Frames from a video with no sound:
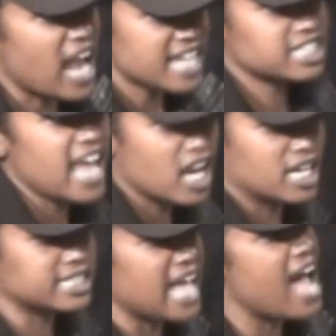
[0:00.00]
When I stand
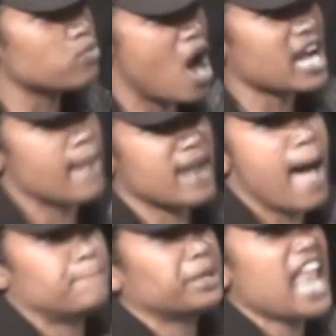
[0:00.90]
on the sidewalk, I'm
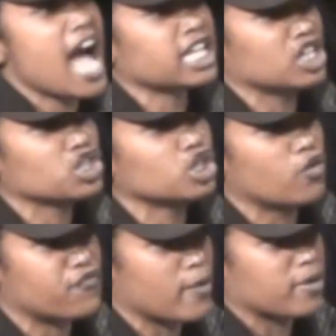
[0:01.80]
not blocking
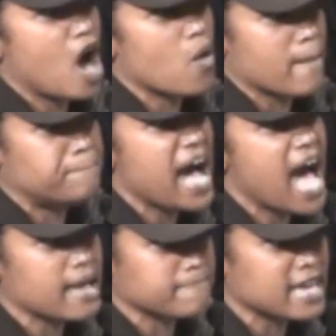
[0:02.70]
you from going
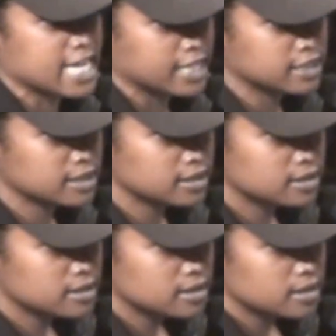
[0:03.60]
by me.
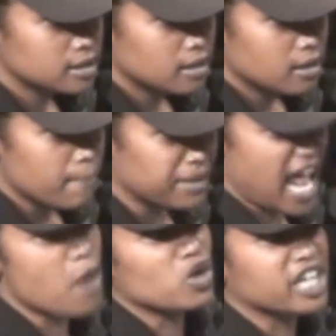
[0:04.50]

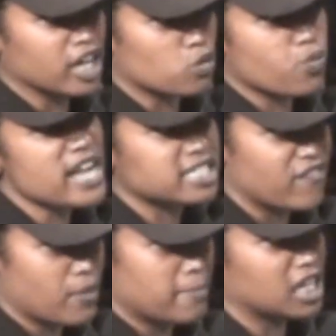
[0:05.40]
But I will get
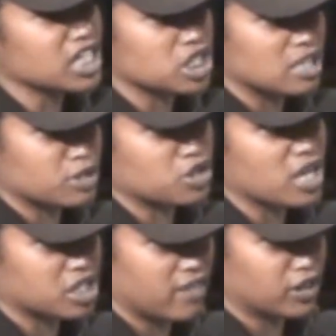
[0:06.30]
arrested for malicious
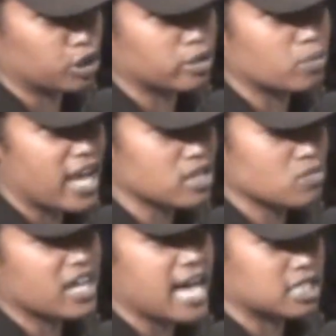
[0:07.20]
obstruction of a throughway.
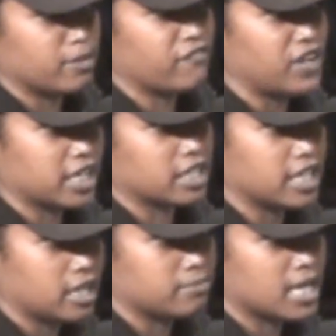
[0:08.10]
You got to be
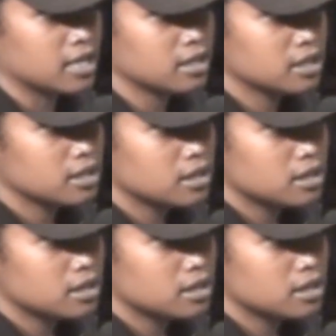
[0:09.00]
fucking kidding me.